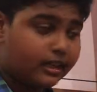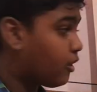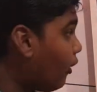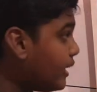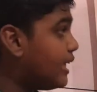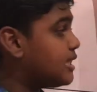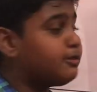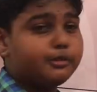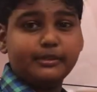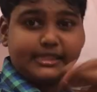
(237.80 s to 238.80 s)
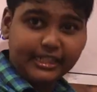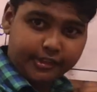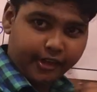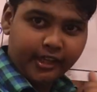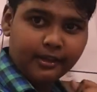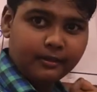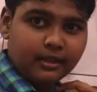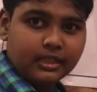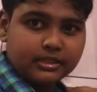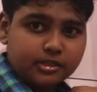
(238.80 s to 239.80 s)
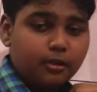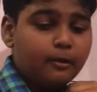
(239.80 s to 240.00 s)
continents which we see today. So